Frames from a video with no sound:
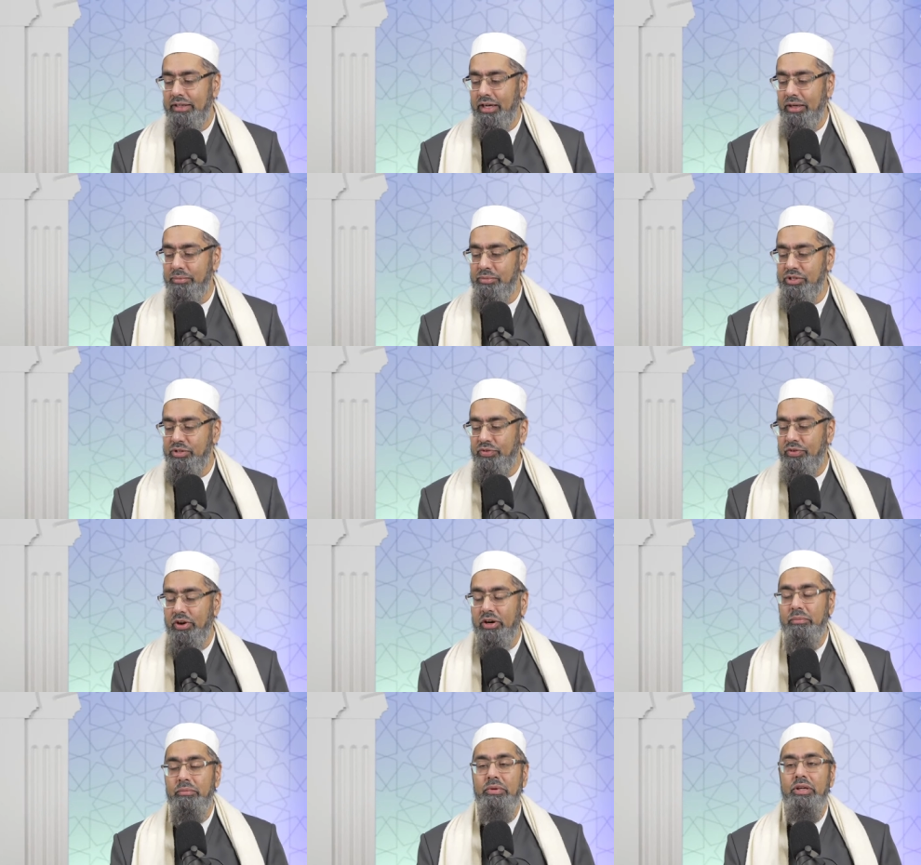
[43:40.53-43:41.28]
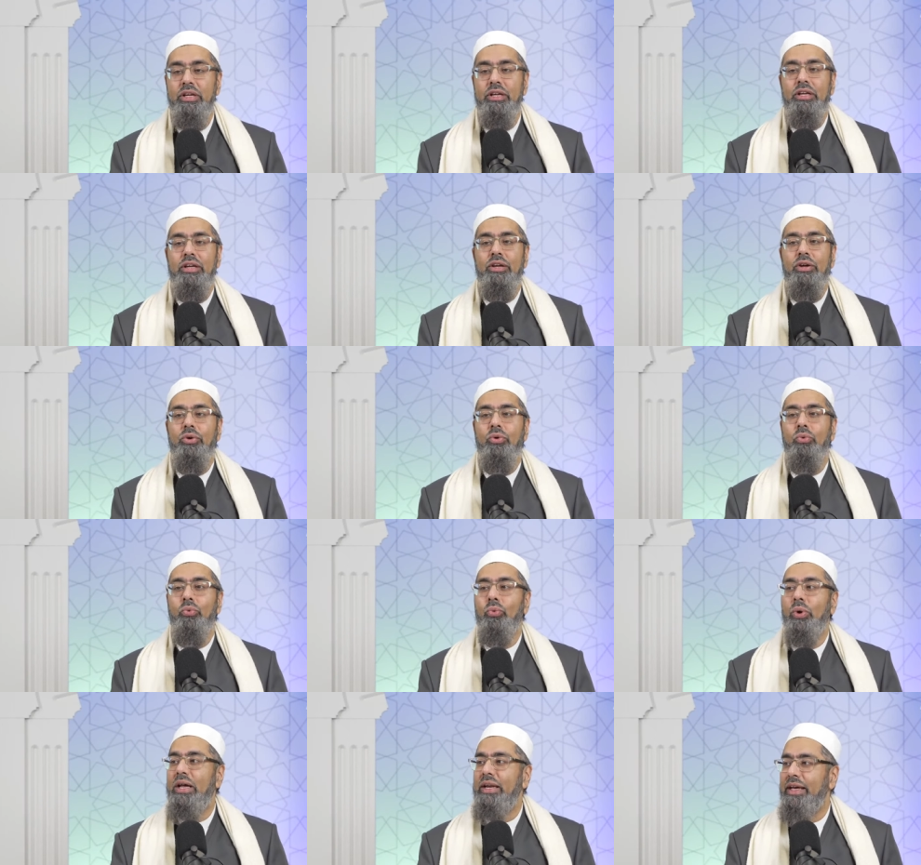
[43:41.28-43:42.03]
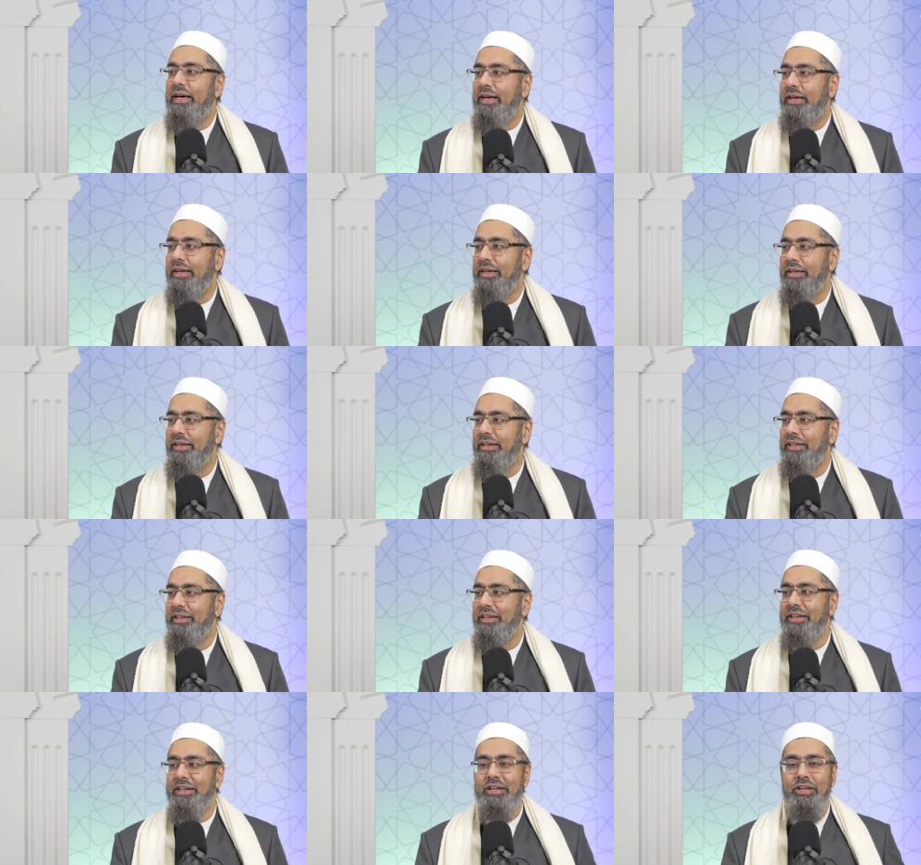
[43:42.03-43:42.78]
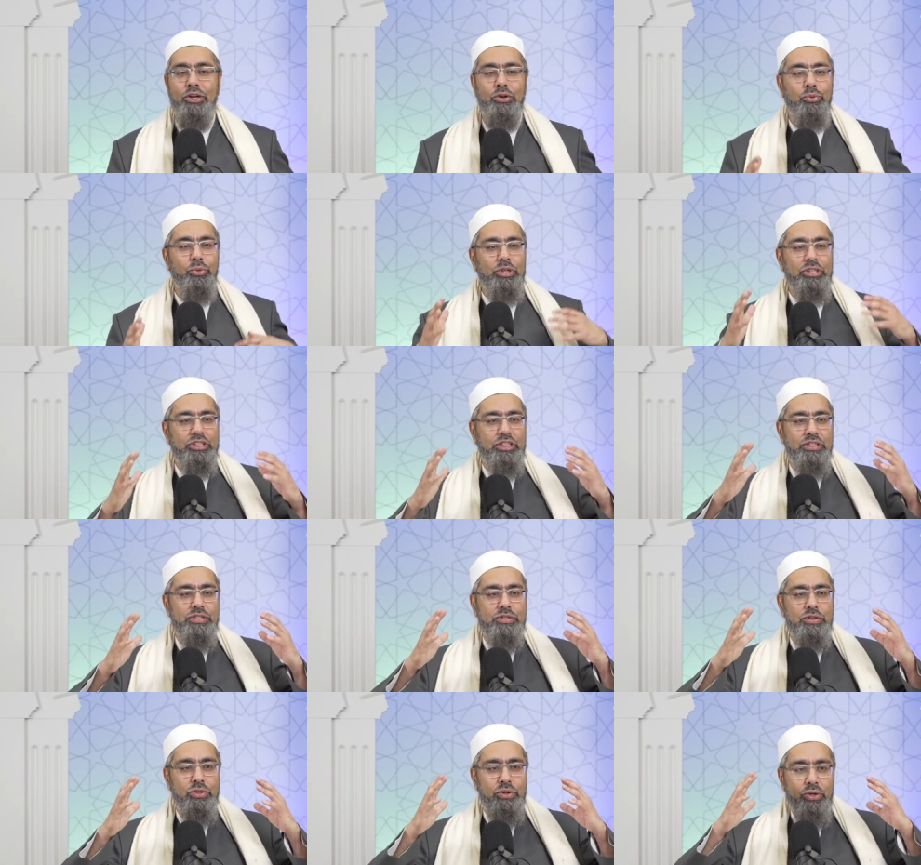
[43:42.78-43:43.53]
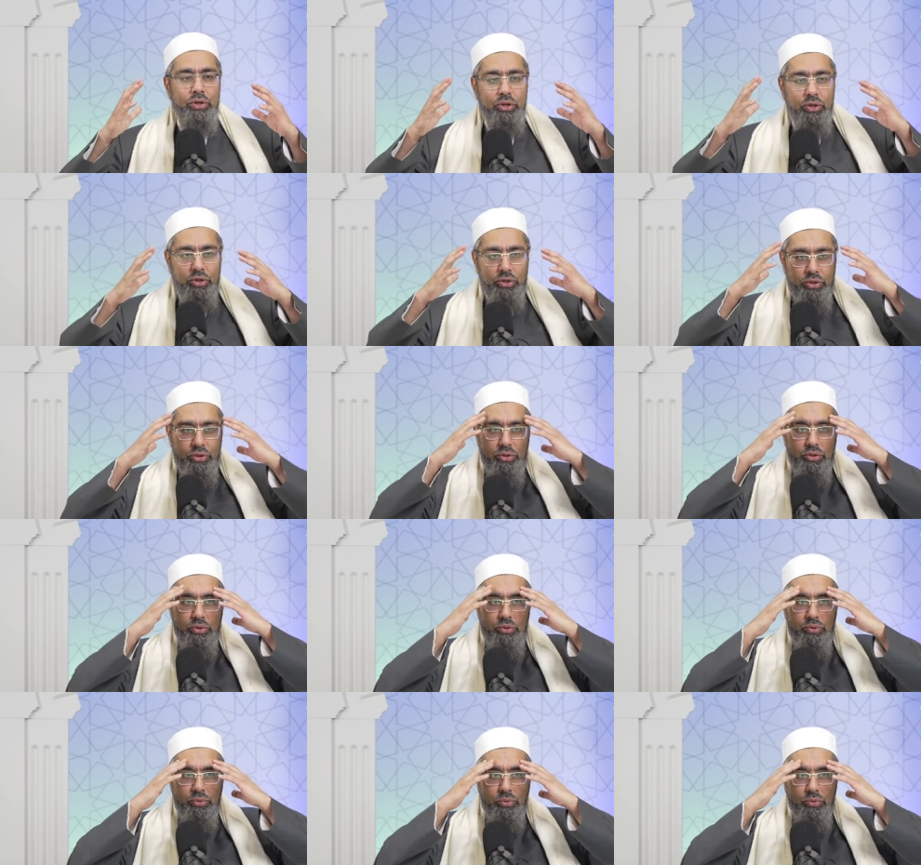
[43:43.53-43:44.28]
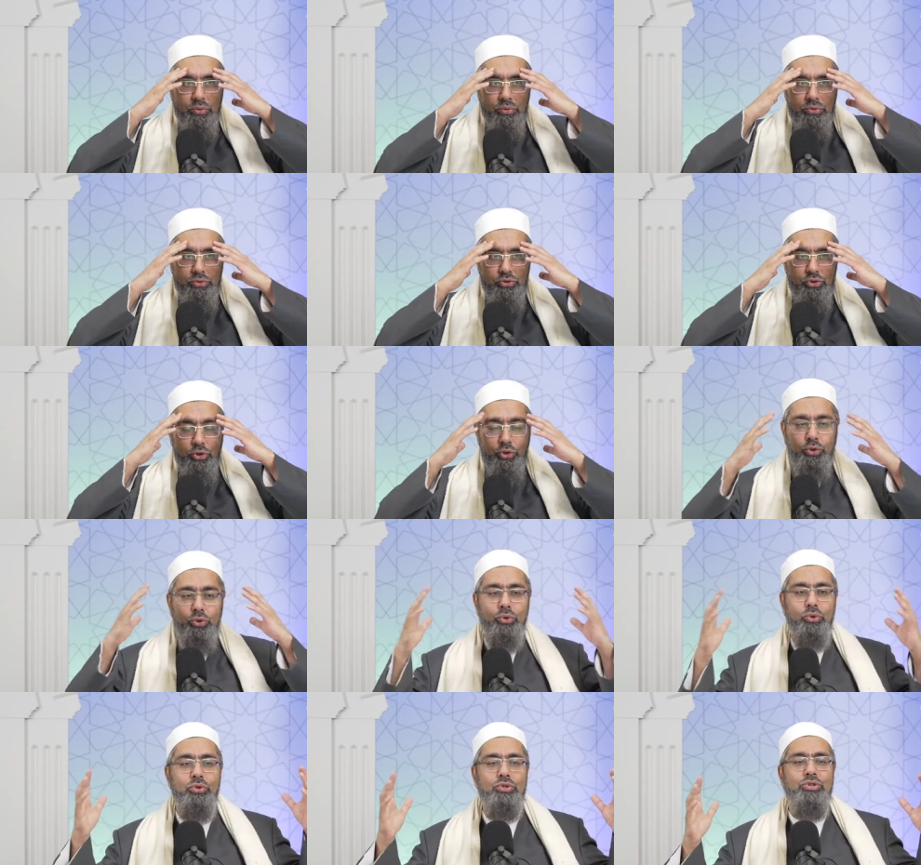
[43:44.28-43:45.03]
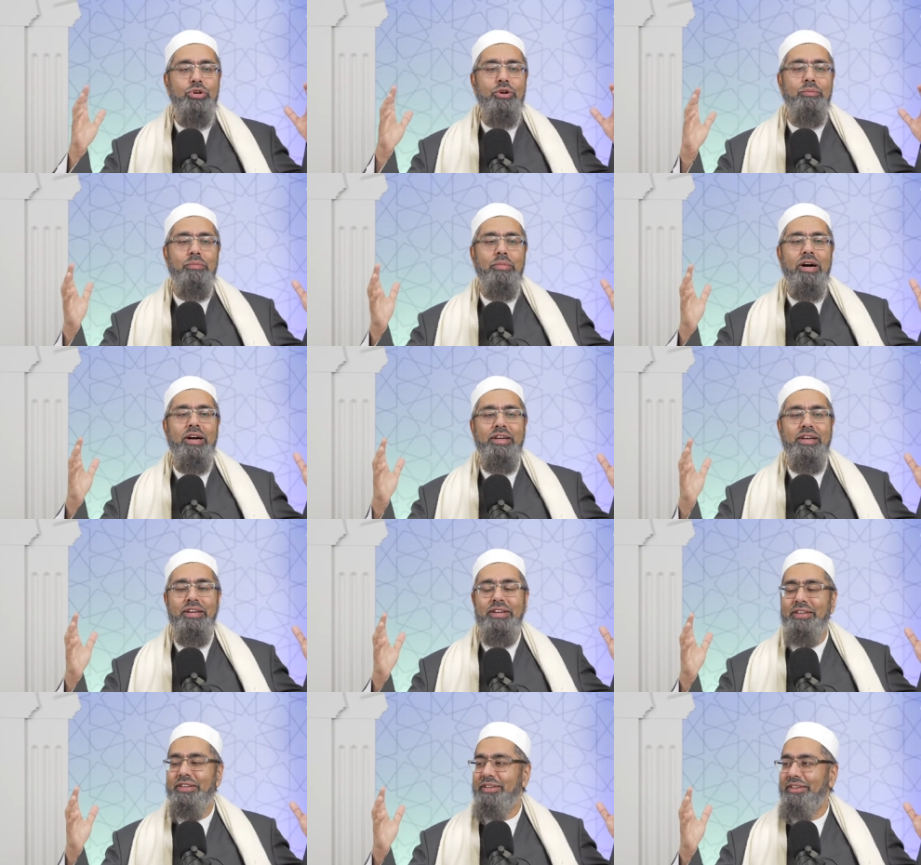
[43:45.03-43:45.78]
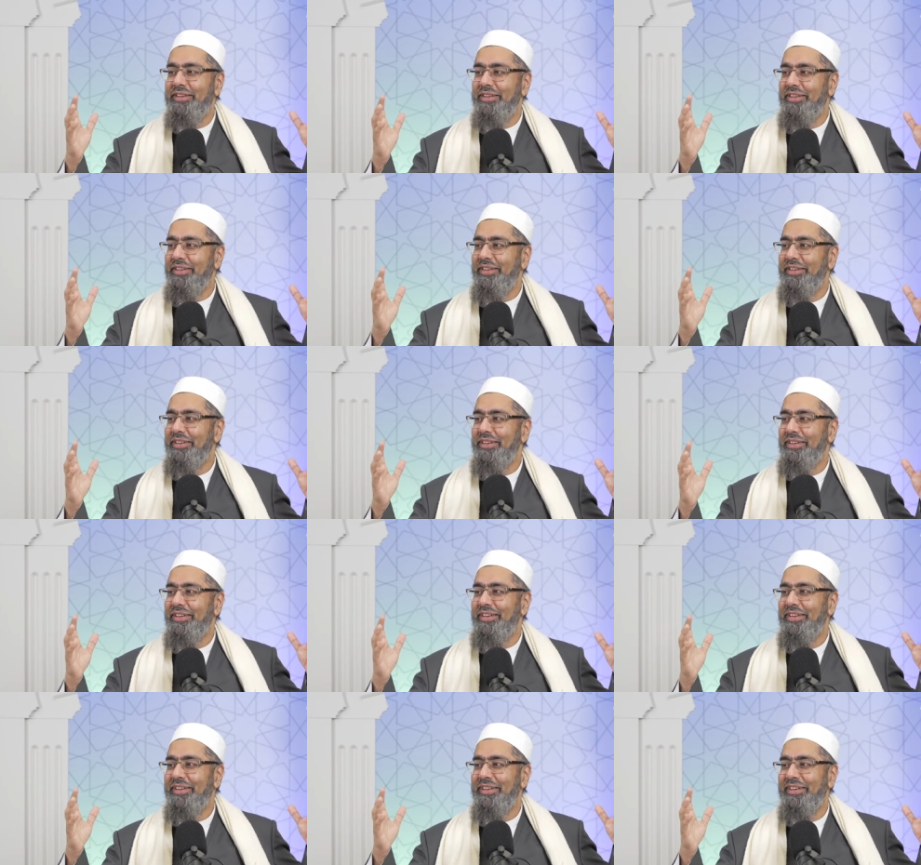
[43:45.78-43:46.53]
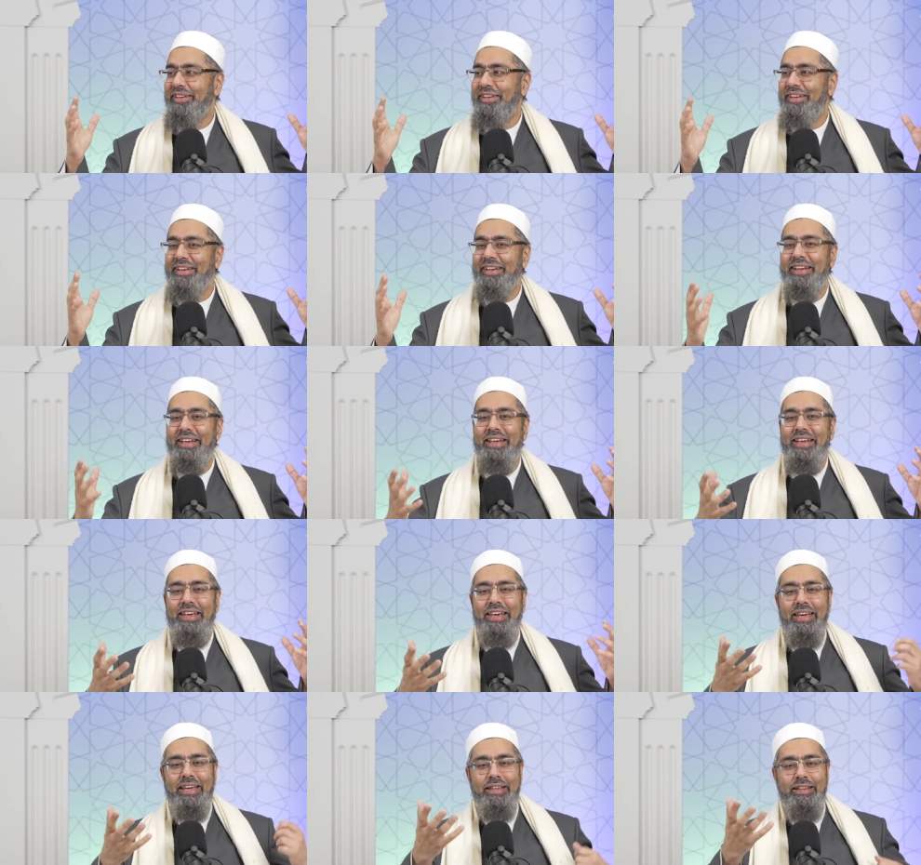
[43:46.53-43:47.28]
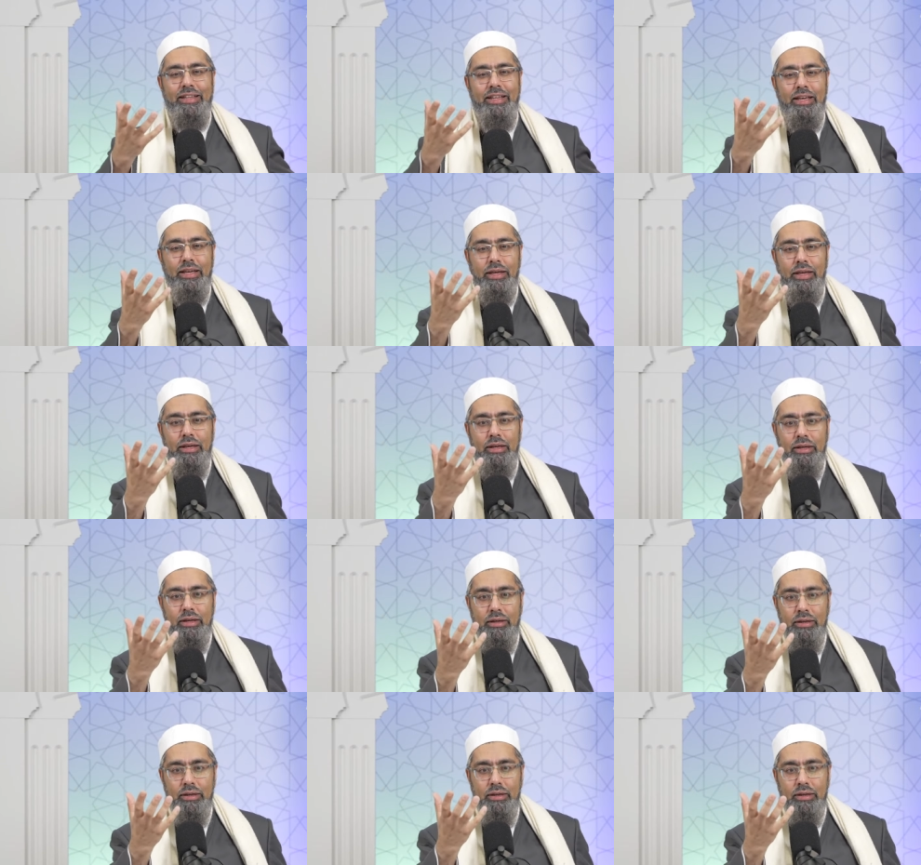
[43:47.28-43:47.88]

comes from walah, which is the, to lose your mind in the,